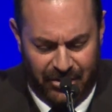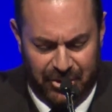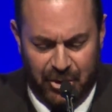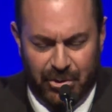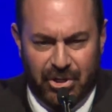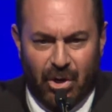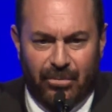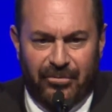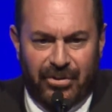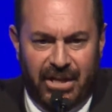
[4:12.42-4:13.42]
the Jewish
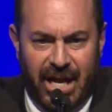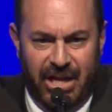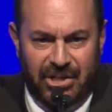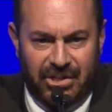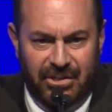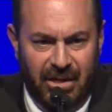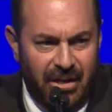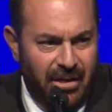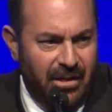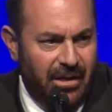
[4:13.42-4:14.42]
Home for the Aged,
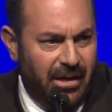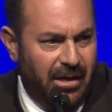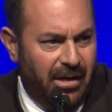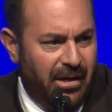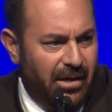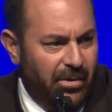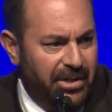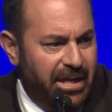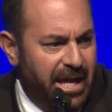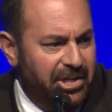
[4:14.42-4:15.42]
or
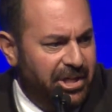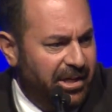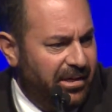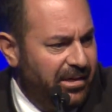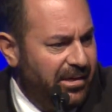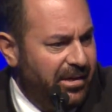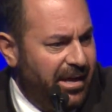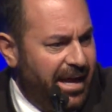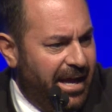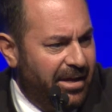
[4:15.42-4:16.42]
the Aging,
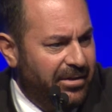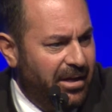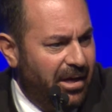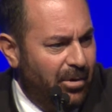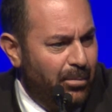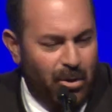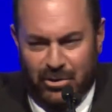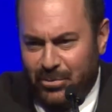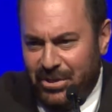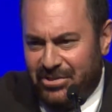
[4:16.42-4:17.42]
and
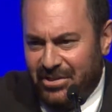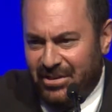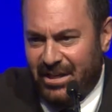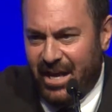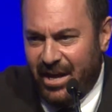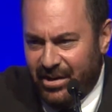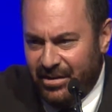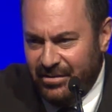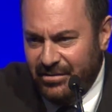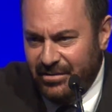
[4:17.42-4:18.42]
most recently, ETTA.